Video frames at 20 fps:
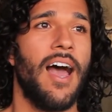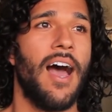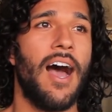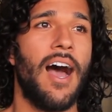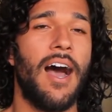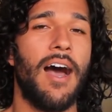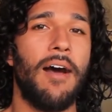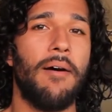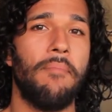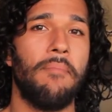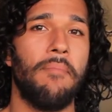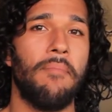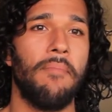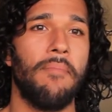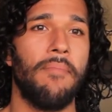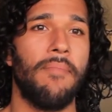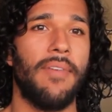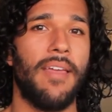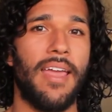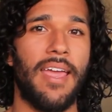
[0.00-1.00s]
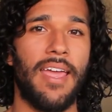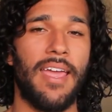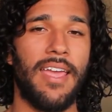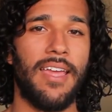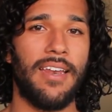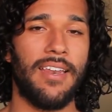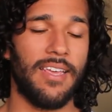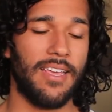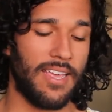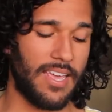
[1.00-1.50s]
Um,
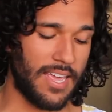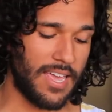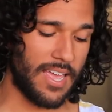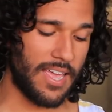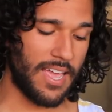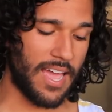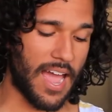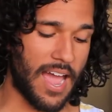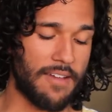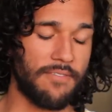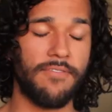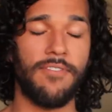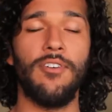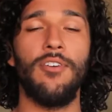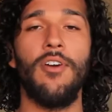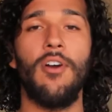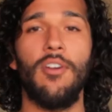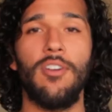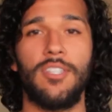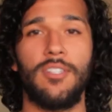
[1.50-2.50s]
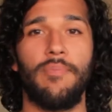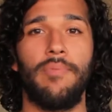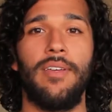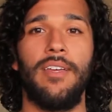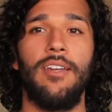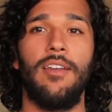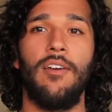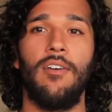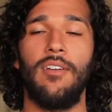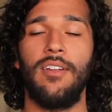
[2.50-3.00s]
and I've
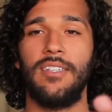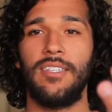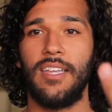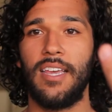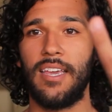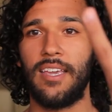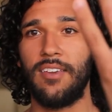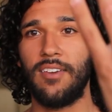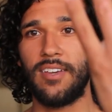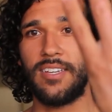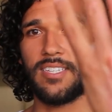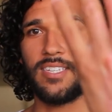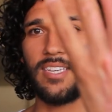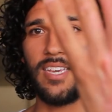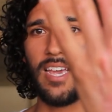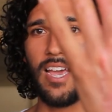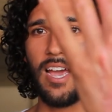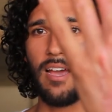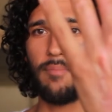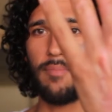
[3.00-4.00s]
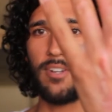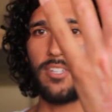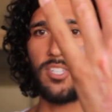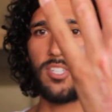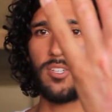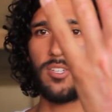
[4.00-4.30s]
noticeably noticed like you can see how much